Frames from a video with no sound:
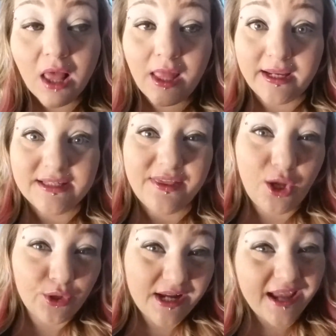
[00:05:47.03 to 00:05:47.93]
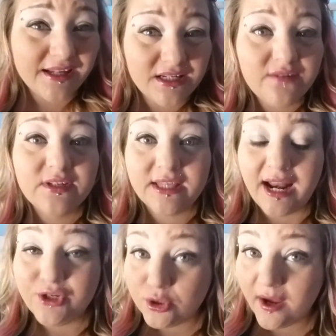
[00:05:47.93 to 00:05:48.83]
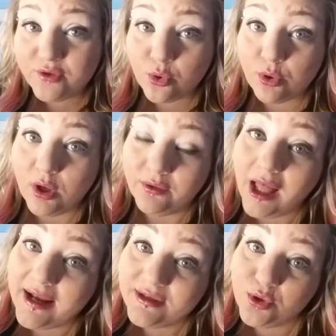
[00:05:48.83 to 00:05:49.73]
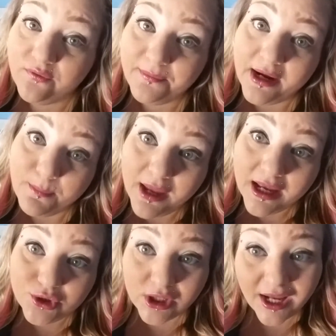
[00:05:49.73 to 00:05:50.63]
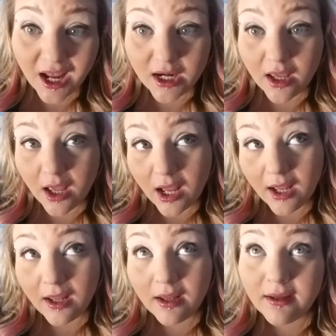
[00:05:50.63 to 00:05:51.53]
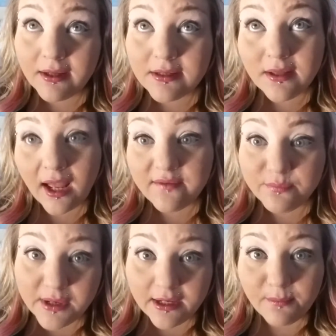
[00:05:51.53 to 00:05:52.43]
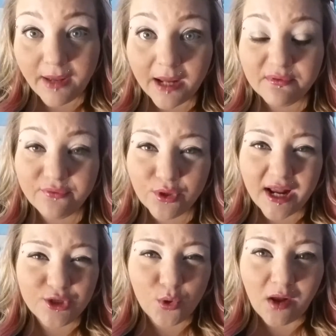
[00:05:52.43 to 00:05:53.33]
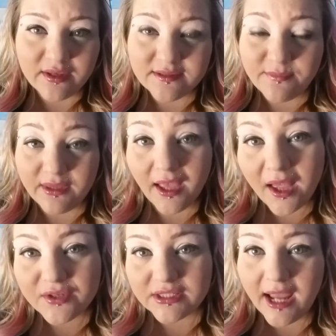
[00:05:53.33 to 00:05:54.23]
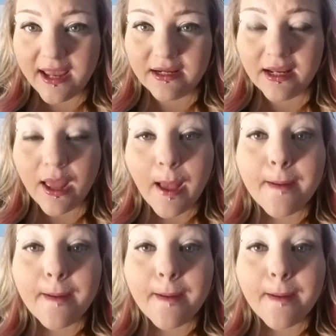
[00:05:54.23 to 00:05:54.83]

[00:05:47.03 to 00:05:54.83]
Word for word: Like I said, the only negative is that I do have to order it online, so if I'm in a pinch, it kind of, uh, I've been in a bind before and had to go out and get something else and hated it.